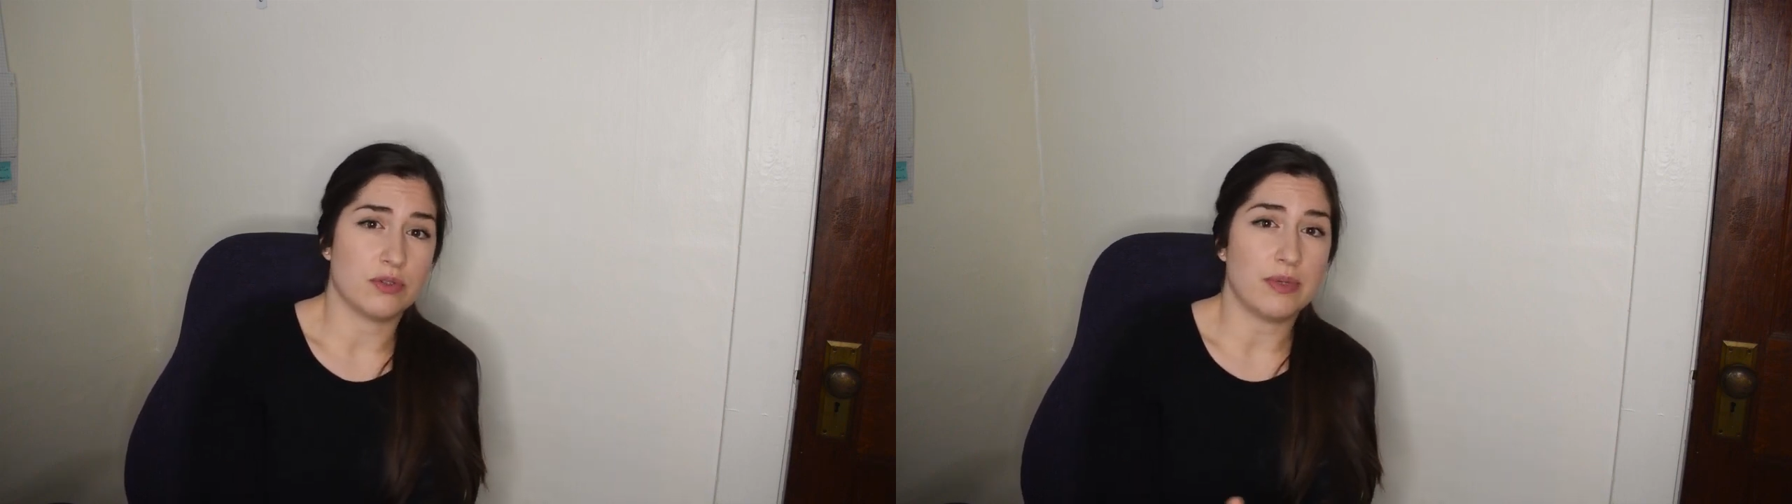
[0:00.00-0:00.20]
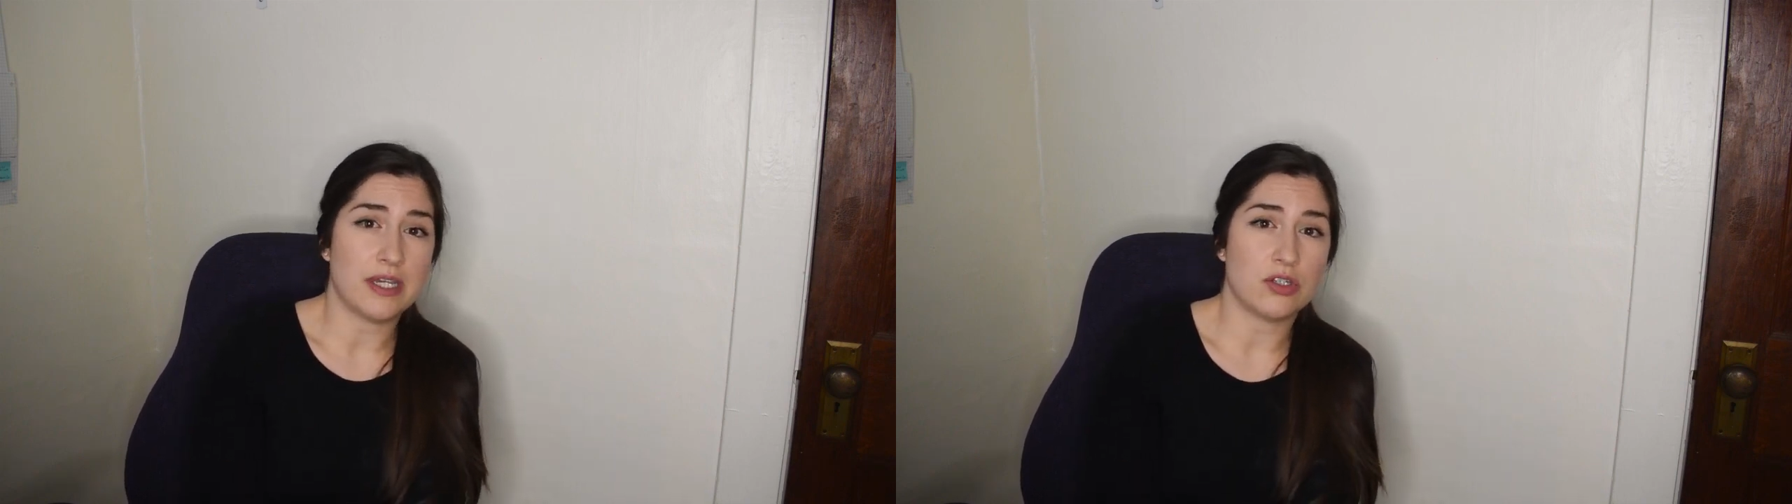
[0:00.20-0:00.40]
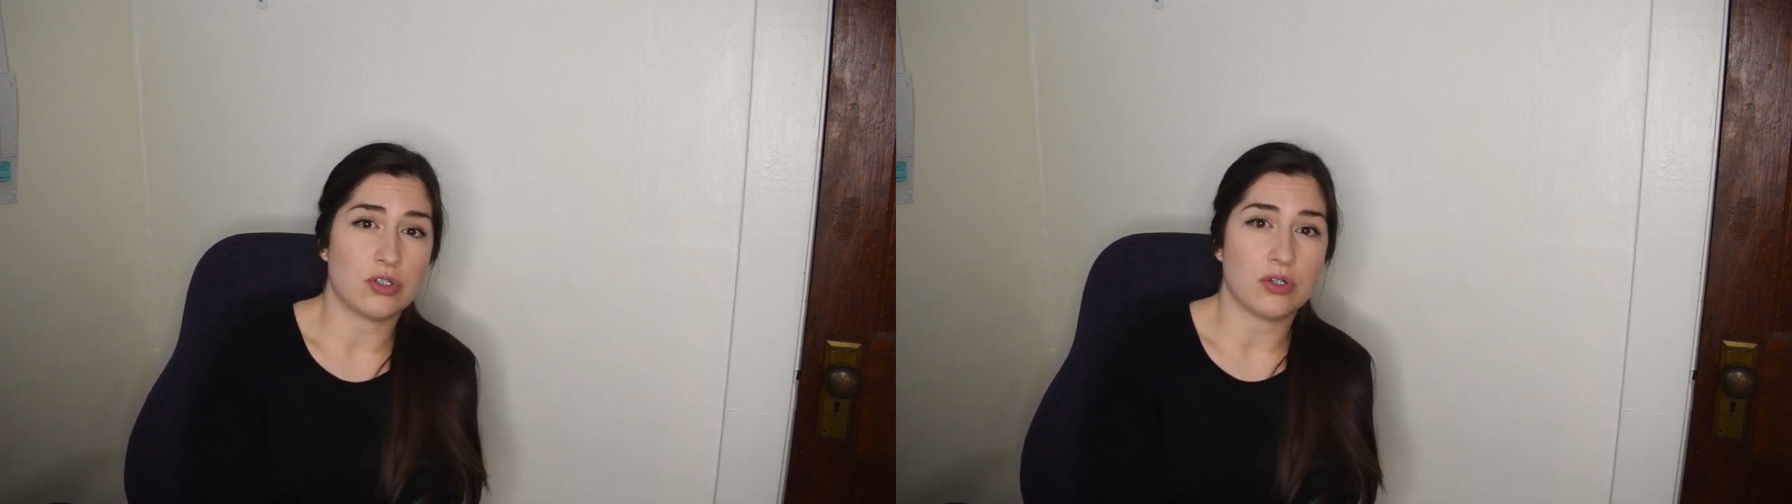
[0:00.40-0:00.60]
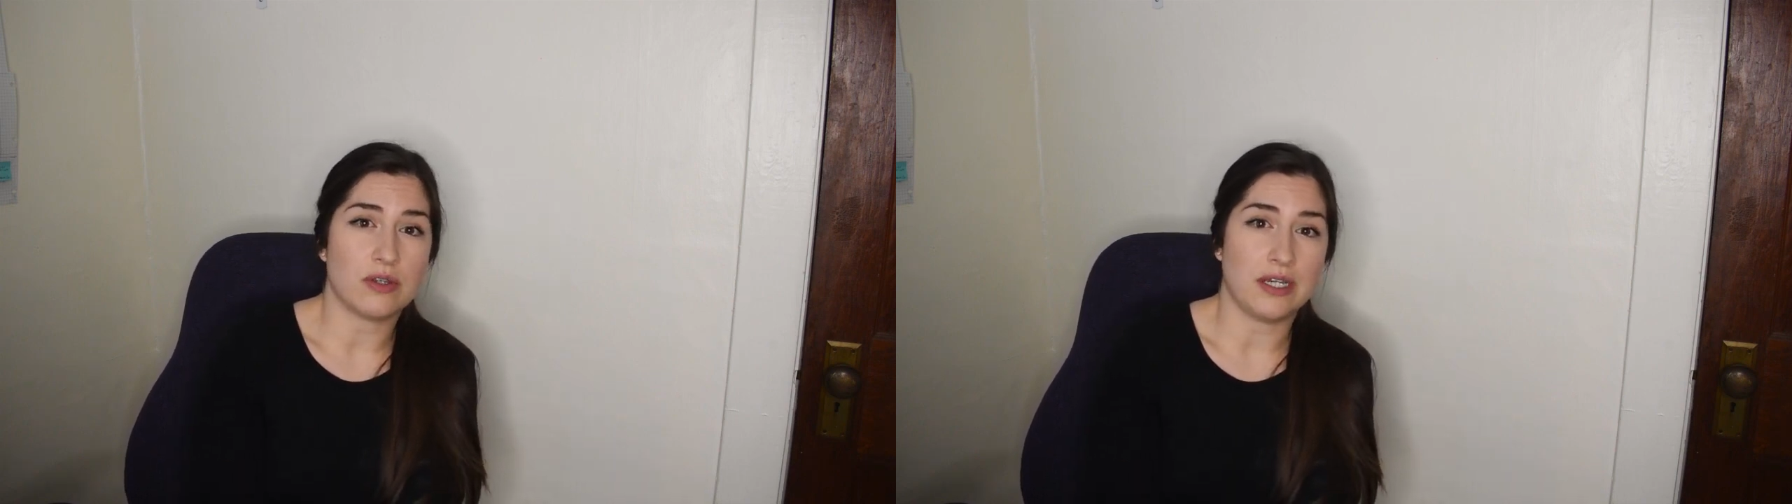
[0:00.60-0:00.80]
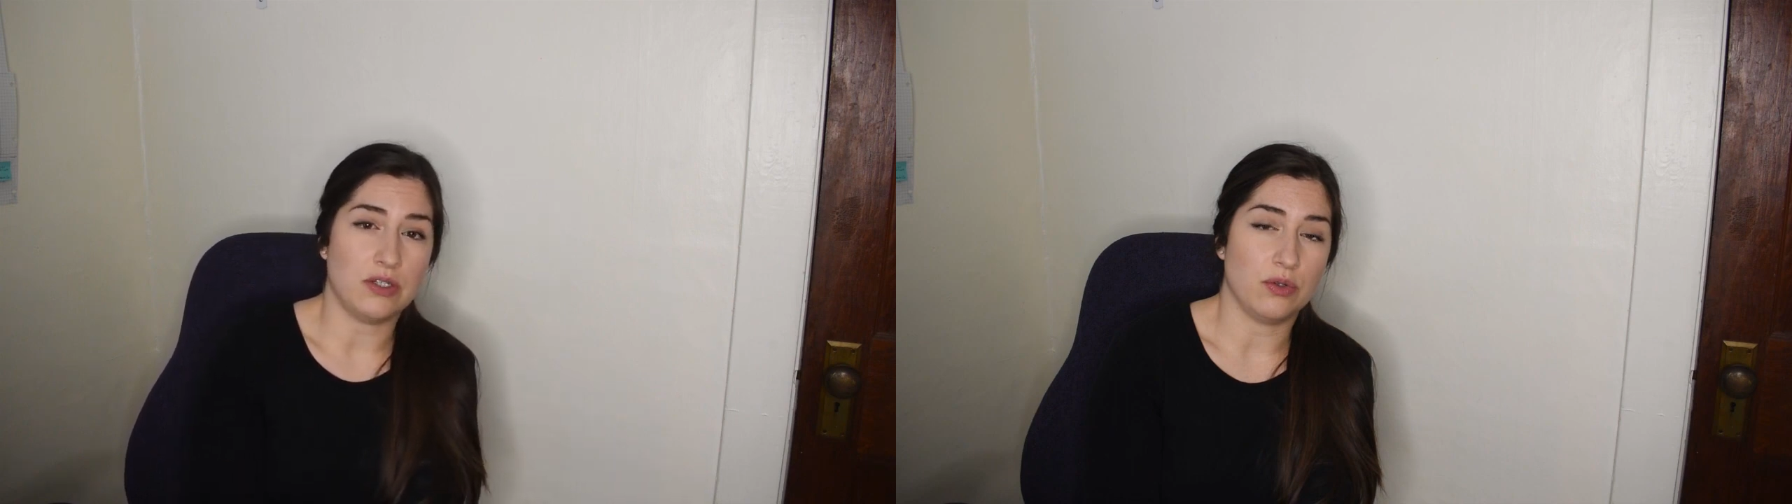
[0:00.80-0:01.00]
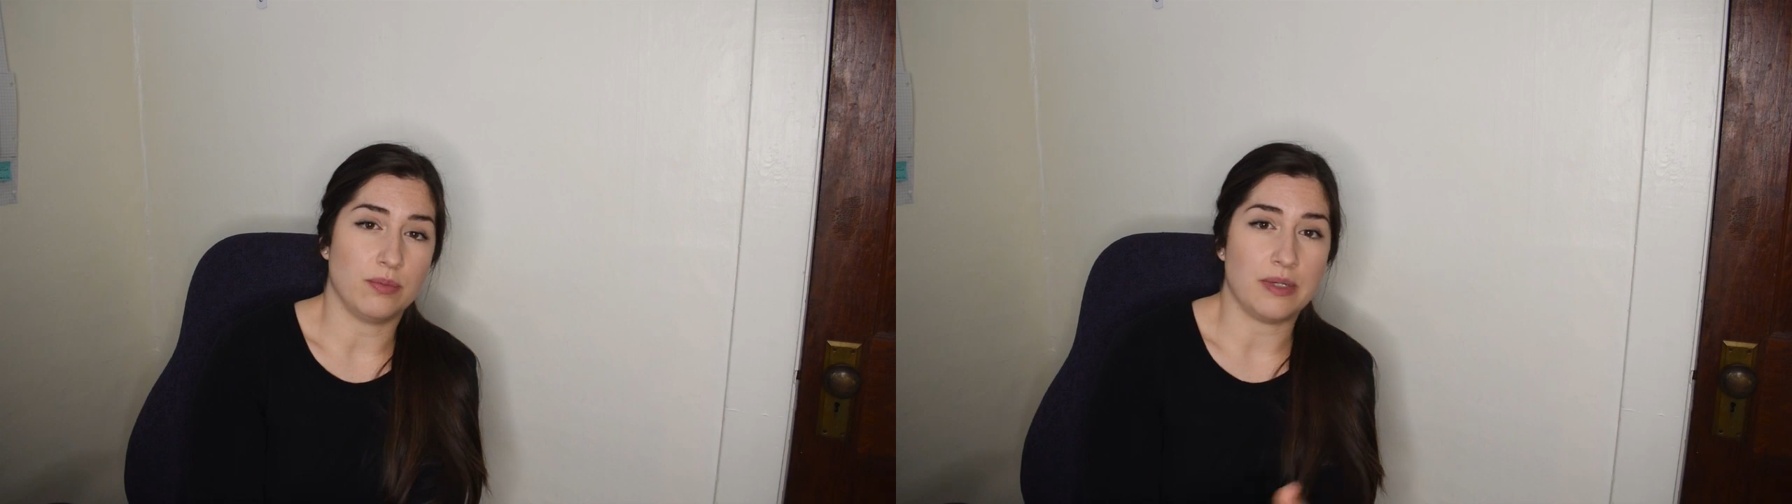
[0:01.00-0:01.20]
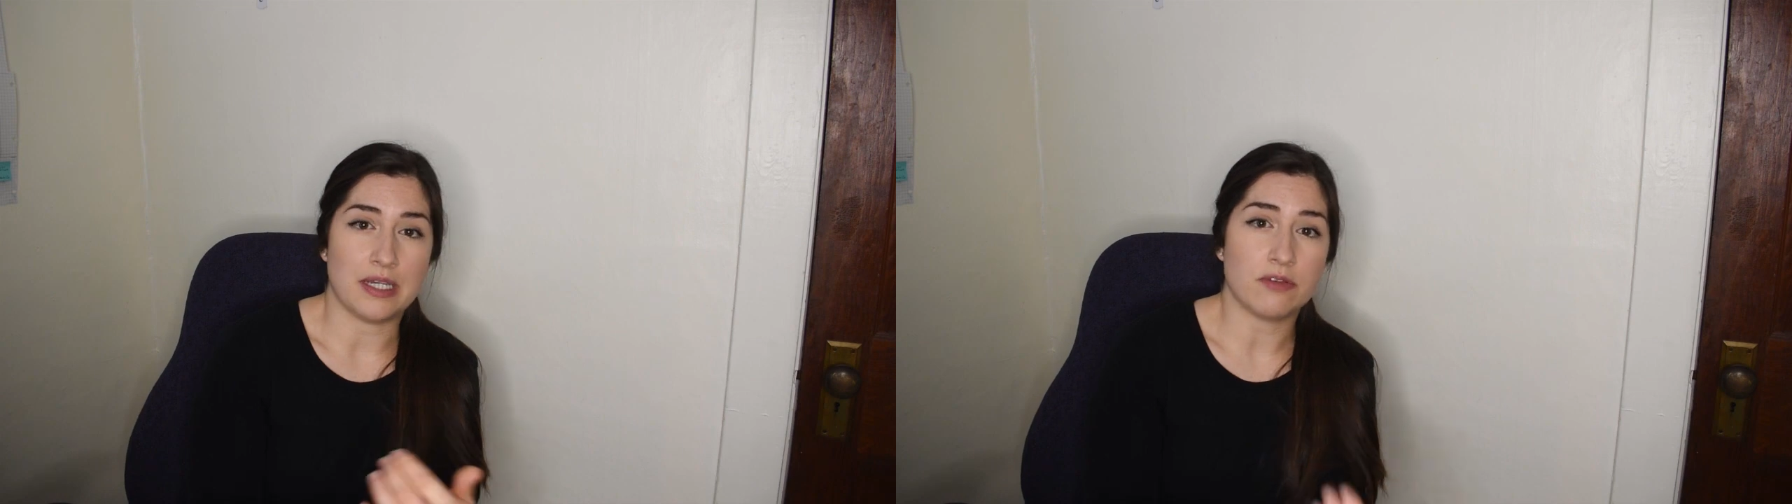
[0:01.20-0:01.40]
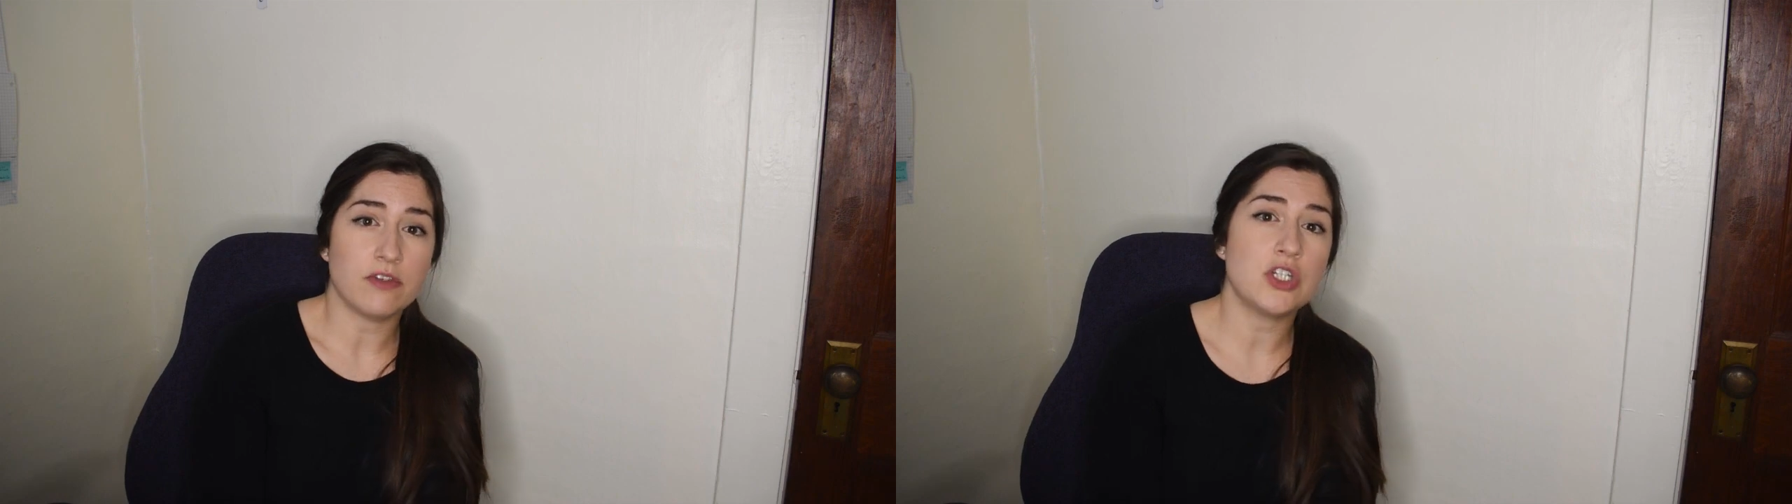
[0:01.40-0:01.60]
So making sure that you're
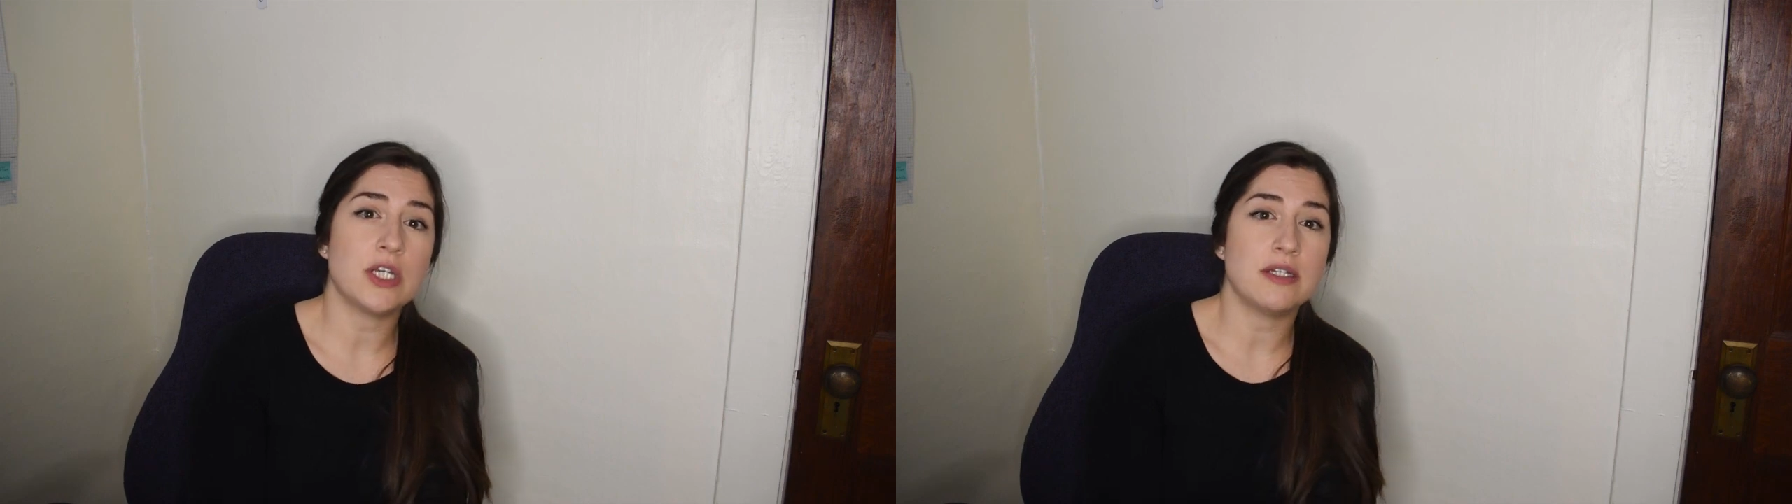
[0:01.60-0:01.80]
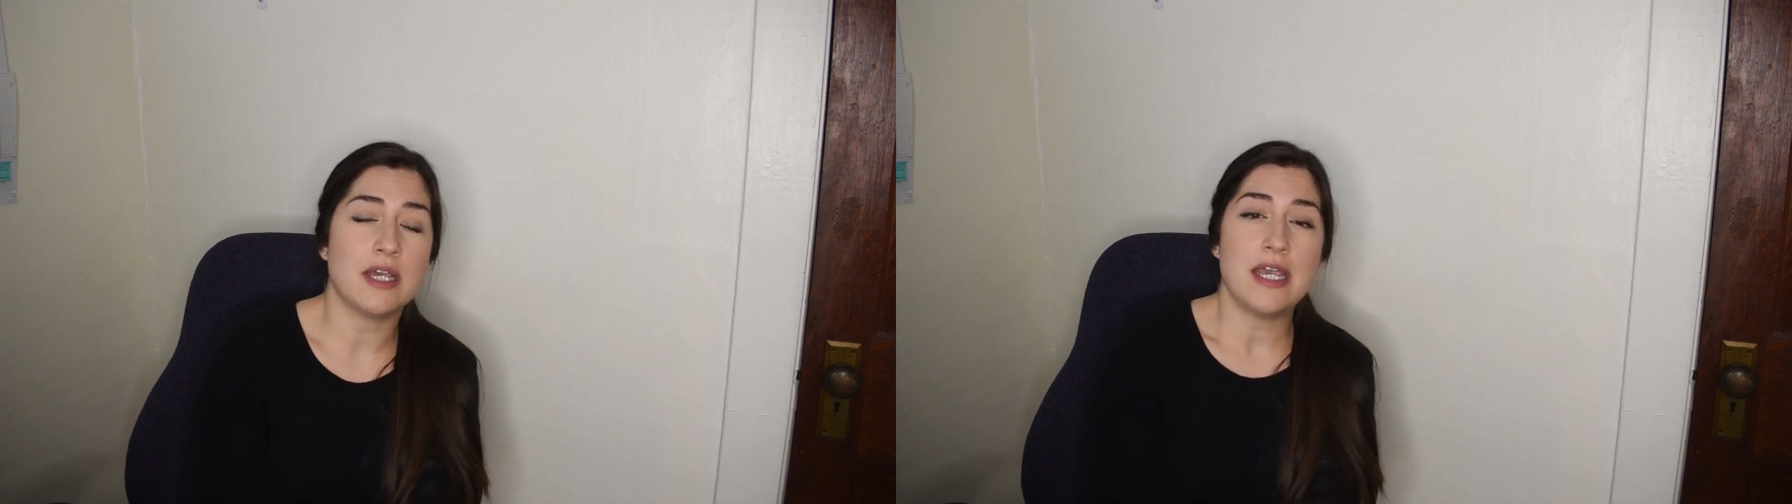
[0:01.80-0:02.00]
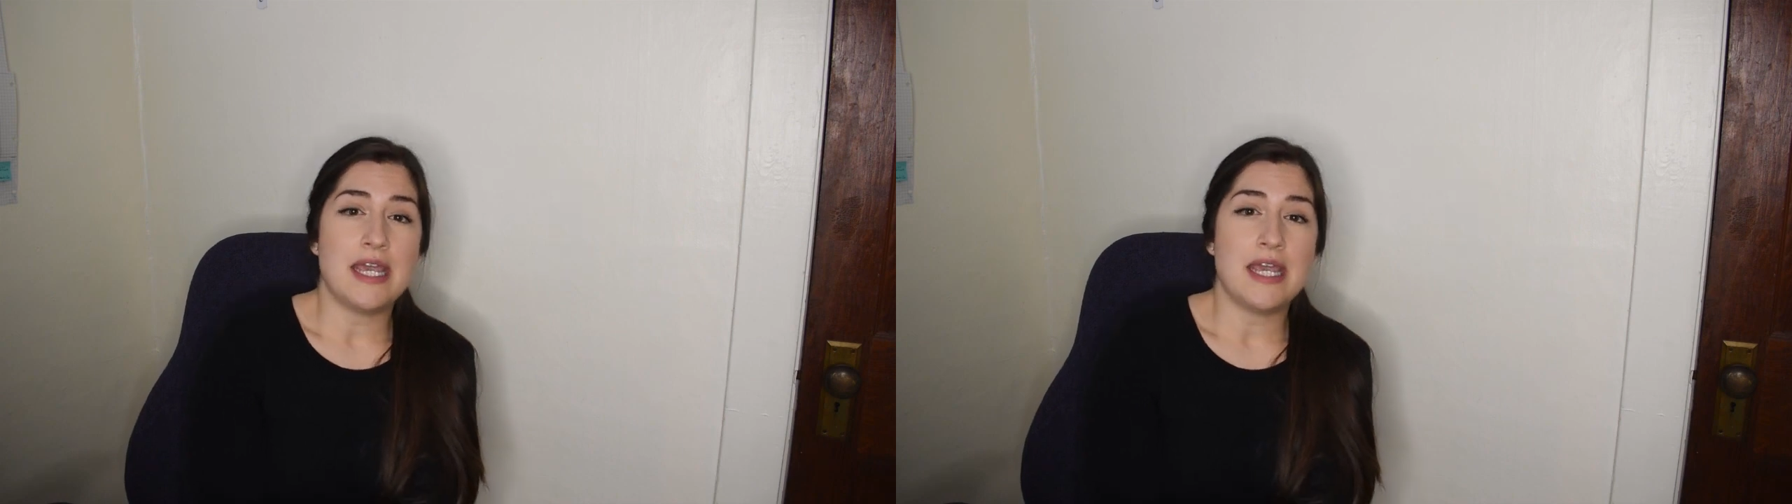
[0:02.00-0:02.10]
being efficient